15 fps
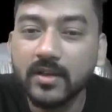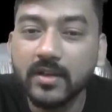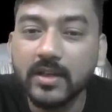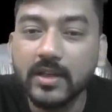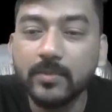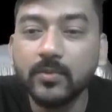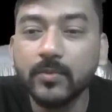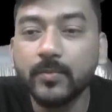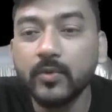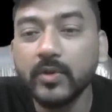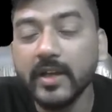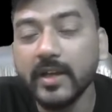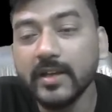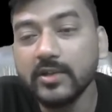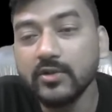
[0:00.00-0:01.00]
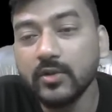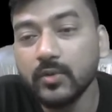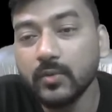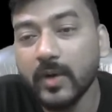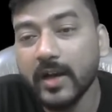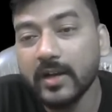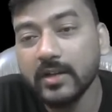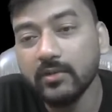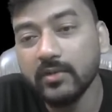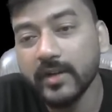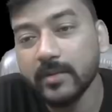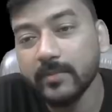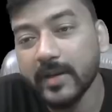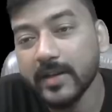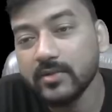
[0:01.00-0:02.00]
If you put n is equal to 1, you will
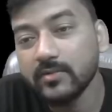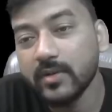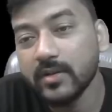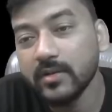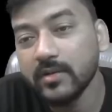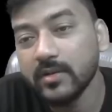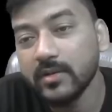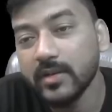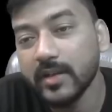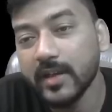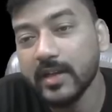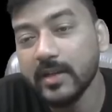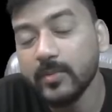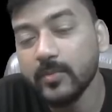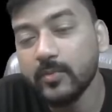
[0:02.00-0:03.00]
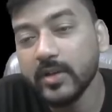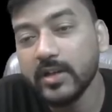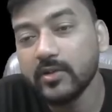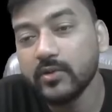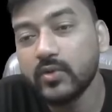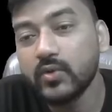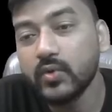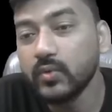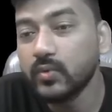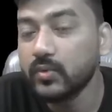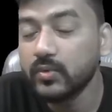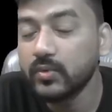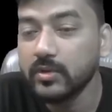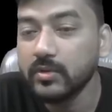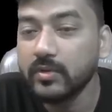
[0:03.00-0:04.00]
get minus 1. Again, if you put n is equal to
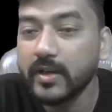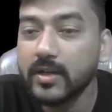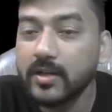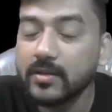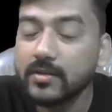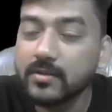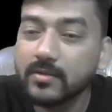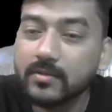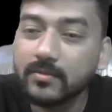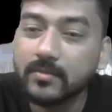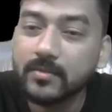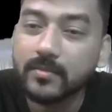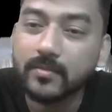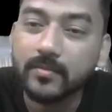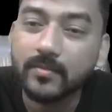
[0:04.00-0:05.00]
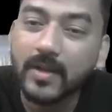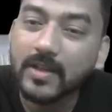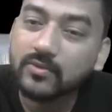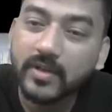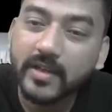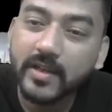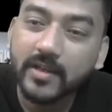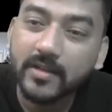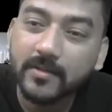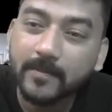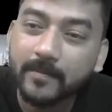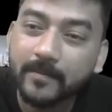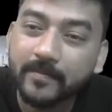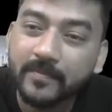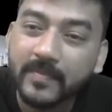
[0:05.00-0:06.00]
2, you will get plus 1 again.
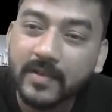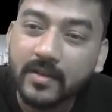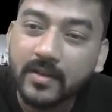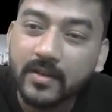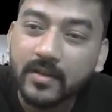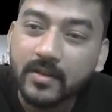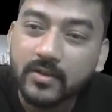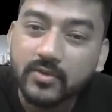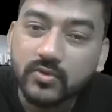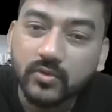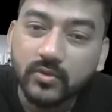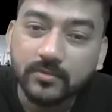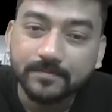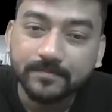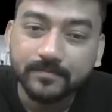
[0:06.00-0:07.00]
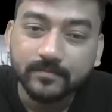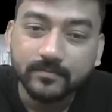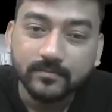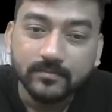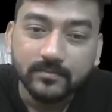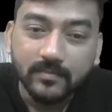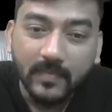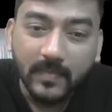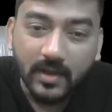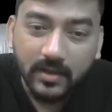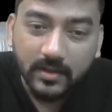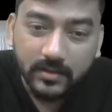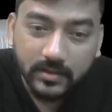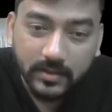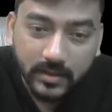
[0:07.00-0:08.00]
So
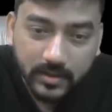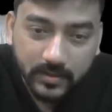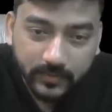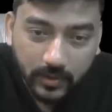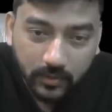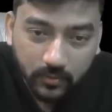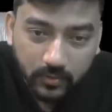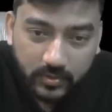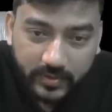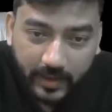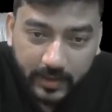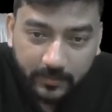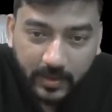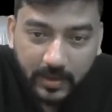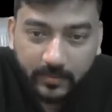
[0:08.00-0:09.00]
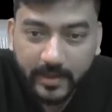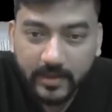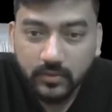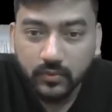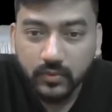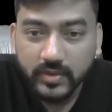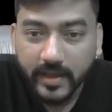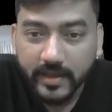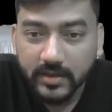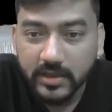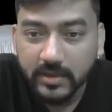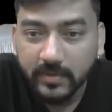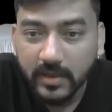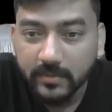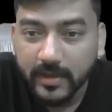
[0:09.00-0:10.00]
this value, sin pi by 2, sin
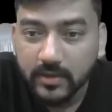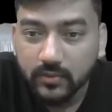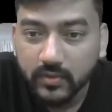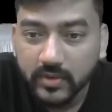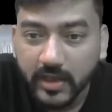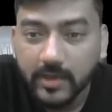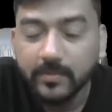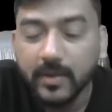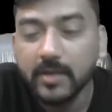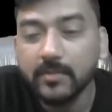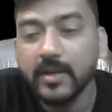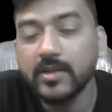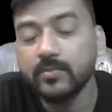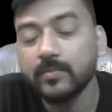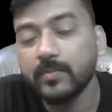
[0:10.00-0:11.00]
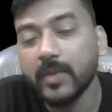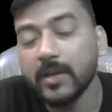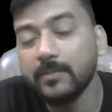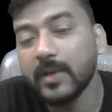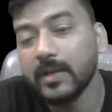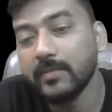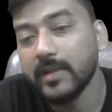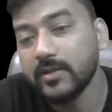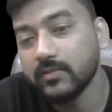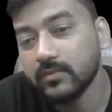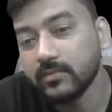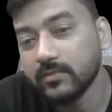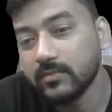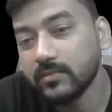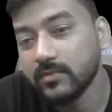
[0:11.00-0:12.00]
3 pi by 2, sin 5 pi by
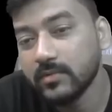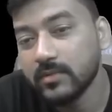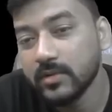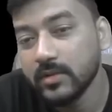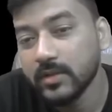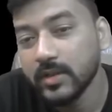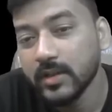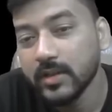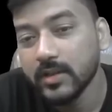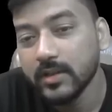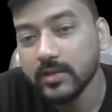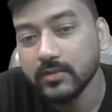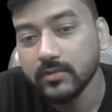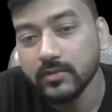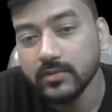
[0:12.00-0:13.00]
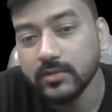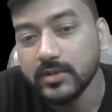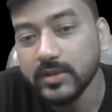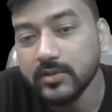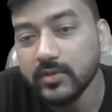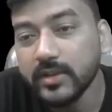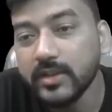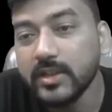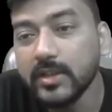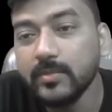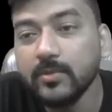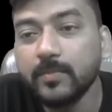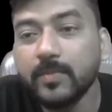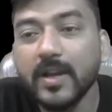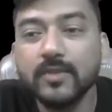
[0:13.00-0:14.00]
2. So this will give
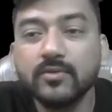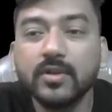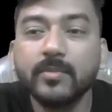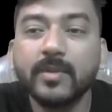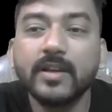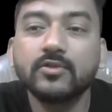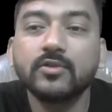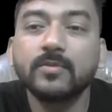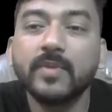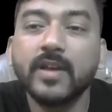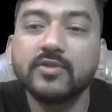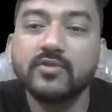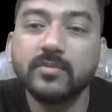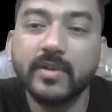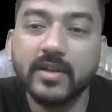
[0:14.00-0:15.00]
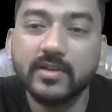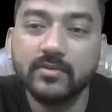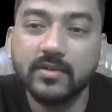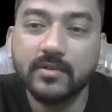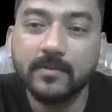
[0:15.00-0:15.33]
you plus 1 minus 1, plus 1 minus 1.